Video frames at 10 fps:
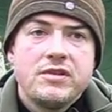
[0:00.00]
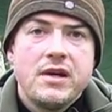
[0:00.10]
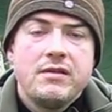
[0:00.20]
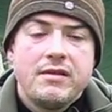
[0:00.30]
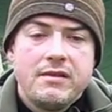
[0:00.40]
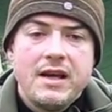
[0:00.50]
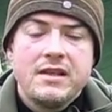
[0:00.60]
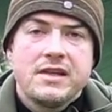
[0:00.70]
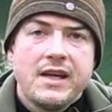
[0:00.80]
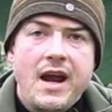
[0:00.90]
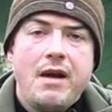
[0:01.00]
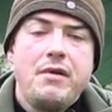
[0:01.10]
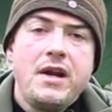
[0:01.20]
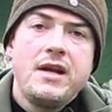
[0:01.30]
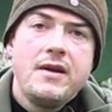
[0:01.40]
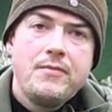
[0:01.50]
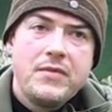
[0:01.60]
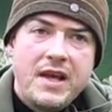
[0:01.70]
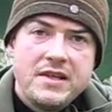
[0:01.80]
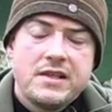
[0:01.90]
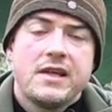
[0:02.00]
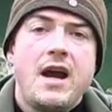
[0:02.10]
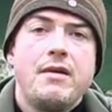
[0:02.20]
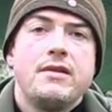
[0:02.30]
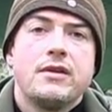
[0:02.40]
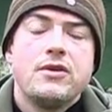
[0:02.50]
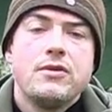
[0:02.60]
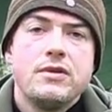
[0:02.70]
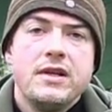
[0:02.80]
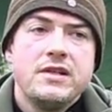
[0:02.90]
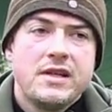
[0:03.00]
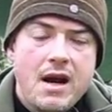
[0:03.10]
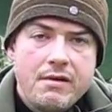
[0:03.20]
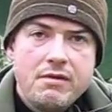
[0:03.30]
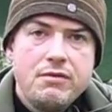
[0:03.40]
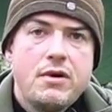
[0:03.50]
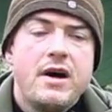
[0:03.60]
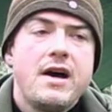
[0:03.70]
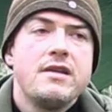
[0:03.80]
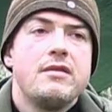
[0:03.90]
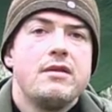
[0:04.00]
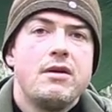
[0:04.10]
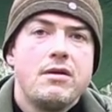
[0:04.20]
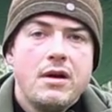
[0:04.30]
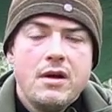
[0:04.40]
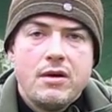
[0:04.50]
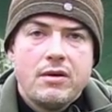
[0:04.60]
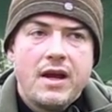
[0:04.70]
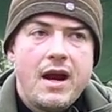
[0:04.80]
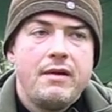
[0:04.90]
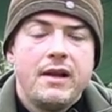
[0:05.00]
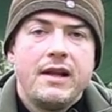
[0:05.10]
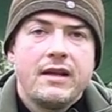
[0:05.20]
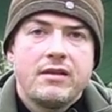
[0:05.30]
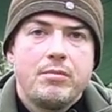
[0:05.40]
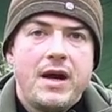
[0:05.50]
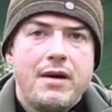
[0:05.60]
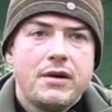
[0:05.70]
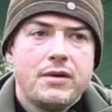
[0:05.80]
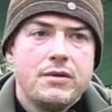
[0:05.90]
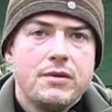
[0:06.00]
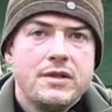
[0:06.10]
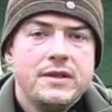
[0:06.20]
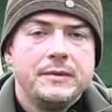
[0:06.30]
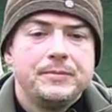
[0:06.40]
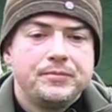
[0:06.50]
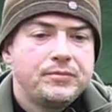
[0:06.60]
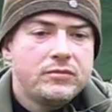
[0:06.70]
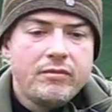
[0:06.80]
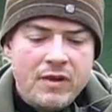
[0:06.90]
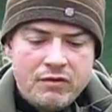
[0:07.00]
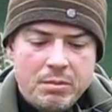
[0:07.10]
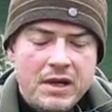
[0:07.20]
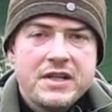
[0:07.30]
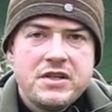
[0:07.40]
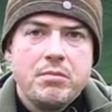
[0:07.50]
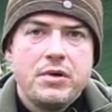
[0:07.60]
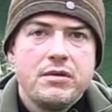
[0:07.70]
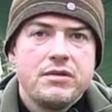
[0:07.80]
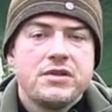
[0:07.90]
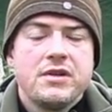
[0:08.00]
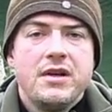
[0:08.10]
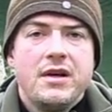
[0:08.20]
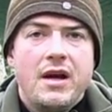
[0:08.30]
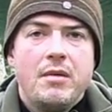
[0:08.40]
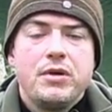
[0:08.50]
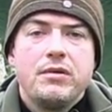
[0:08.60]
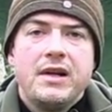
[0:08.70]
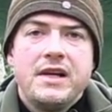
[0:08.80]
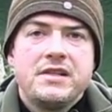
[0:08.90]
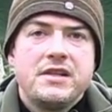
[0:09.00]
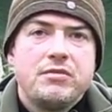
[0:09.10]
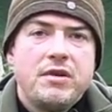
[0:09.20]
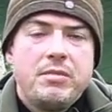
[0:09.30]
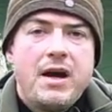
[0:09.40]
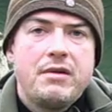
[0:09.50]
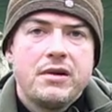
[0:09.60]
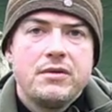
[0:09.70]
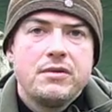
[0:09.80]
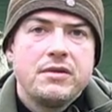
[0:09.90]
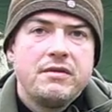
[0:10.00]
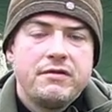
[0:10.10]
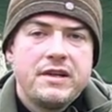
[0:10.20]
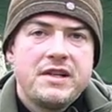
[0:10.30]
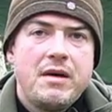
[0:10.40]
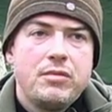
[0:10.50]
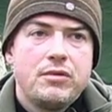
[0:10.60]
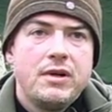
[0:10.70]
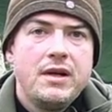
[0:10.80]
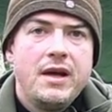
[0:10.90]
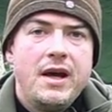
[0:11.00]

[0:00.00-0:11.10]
So the thing to carry is to carry the cordage, carry a rawhide thong or carry a length of paracord. Replace your boots, bootlaces with paracord, for example.